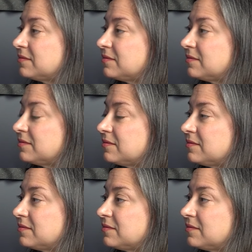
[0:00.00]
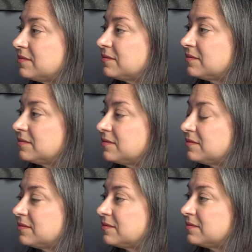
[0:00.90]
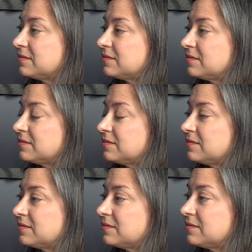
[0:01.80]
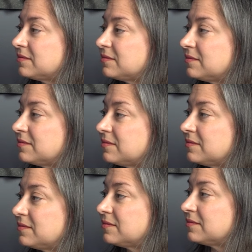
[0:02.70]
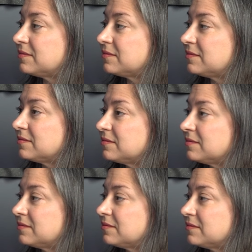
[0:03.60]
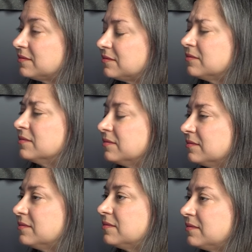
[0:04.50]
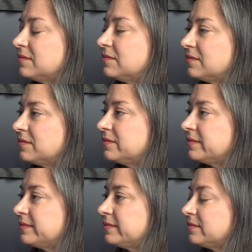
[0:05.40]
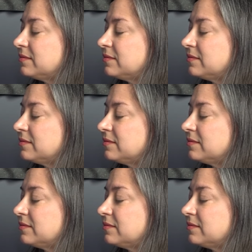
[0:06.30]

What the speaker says: (silent)